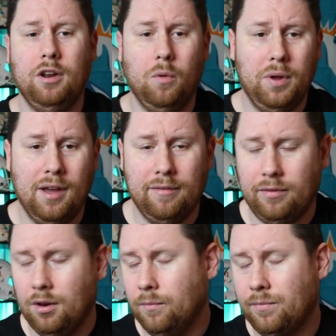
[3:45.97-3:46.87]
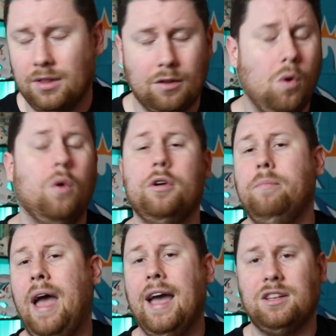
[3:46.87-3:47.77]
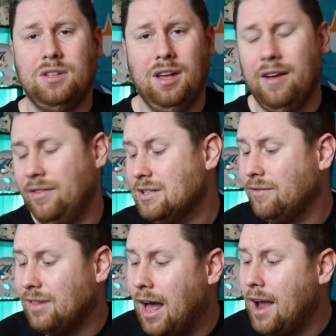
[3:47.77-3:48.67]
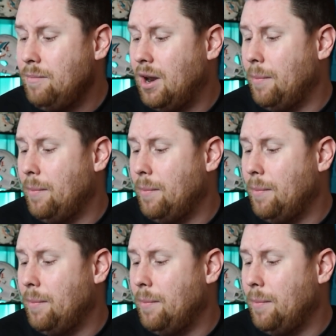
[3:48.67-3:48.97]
You know, we have, you know, the quarterbacks, the offensive linemen.